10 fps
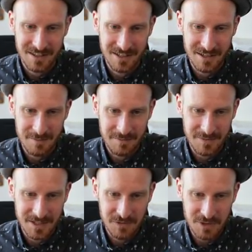Um,
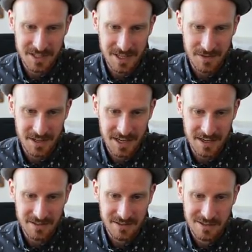let's reset that
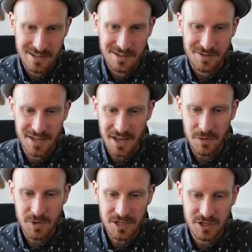again. The
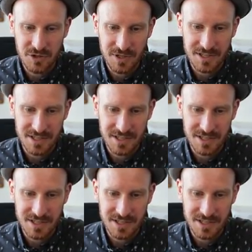other way to do